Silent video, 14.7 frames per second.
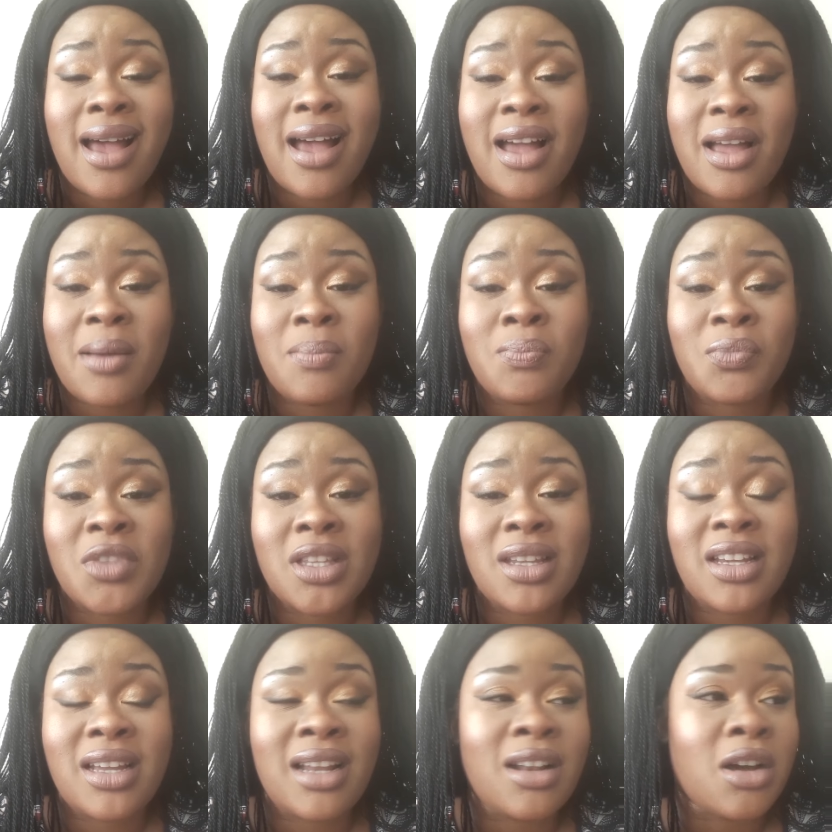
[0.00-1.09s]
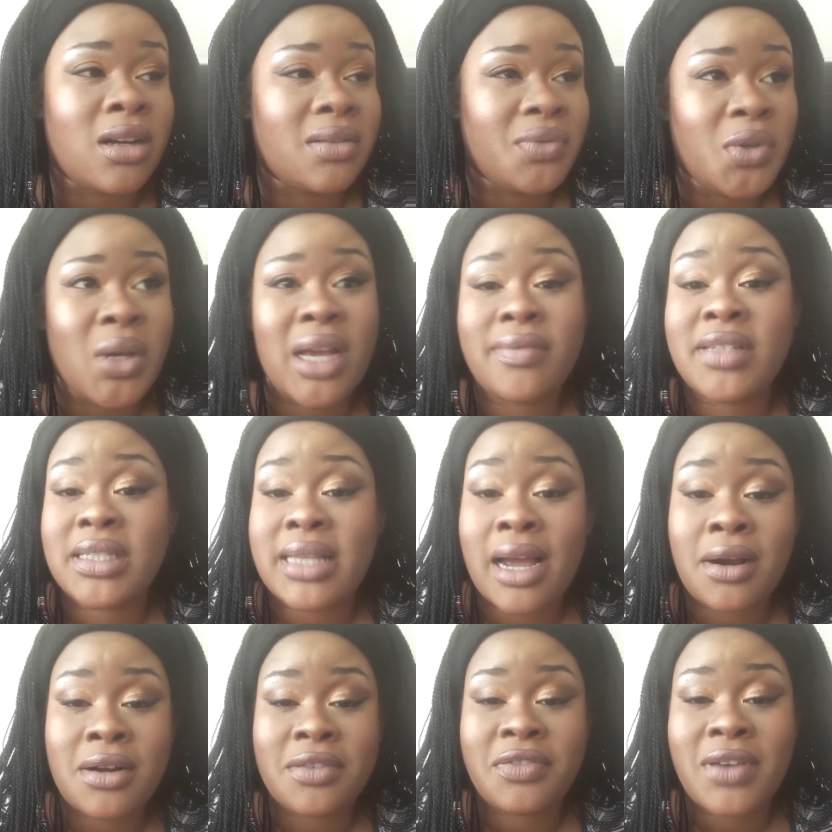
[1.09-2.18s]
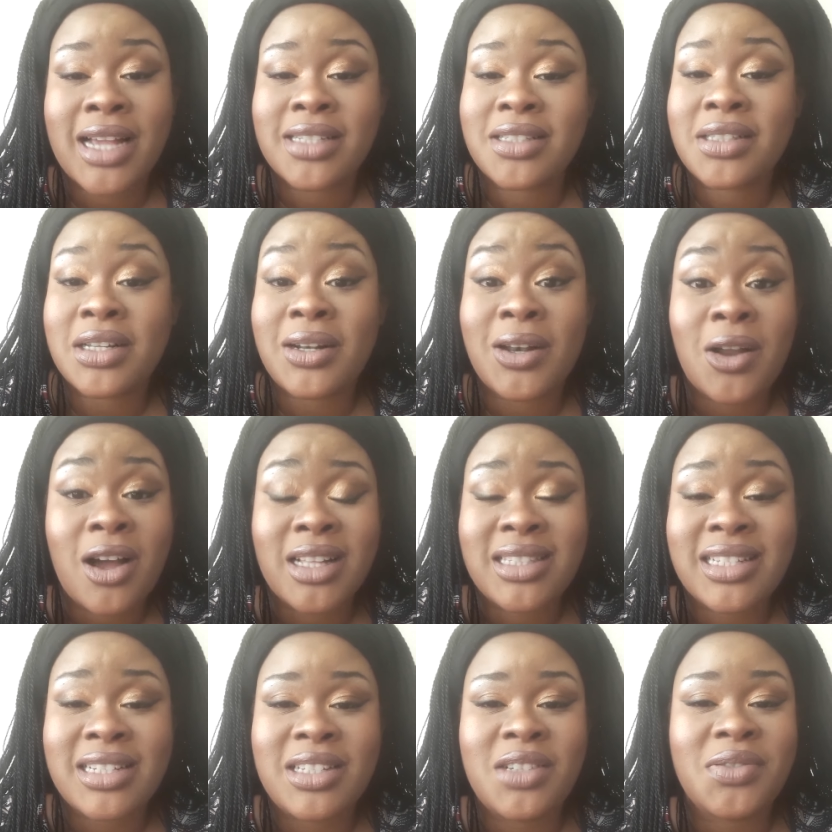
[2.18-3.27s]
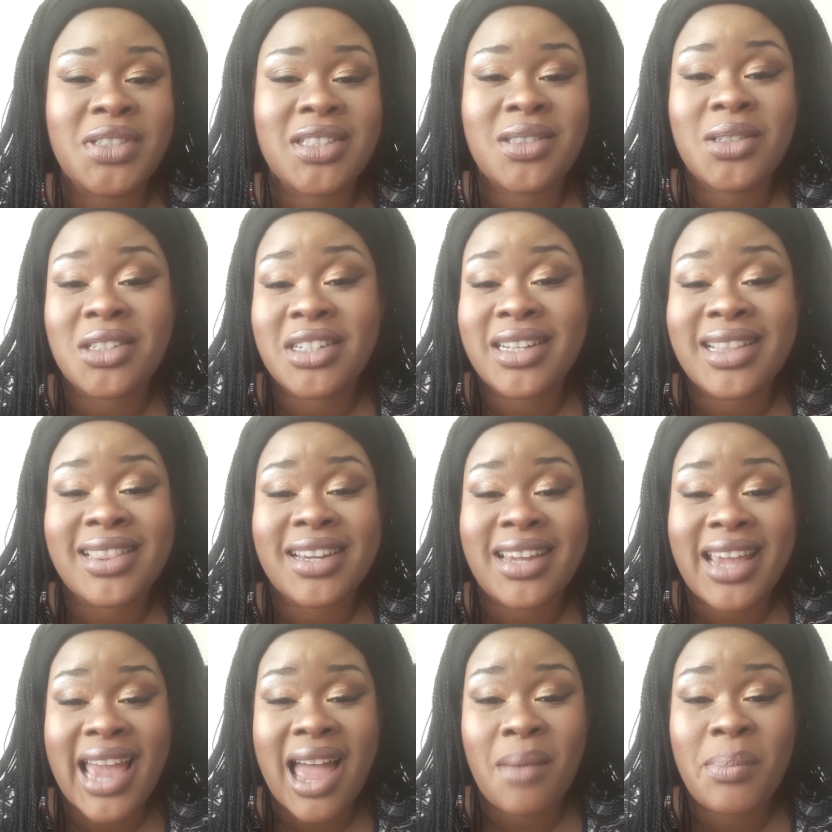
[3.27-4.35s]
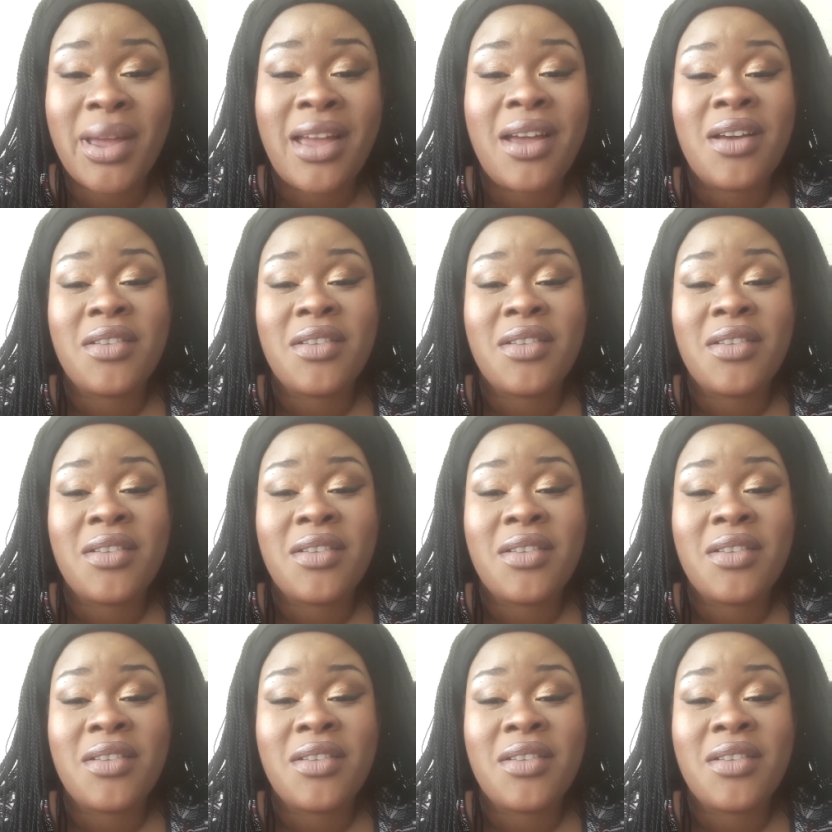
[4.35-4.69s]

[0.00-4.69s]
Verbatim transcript: Um, a lot of you have sacrificed a lot and you've stood in the gap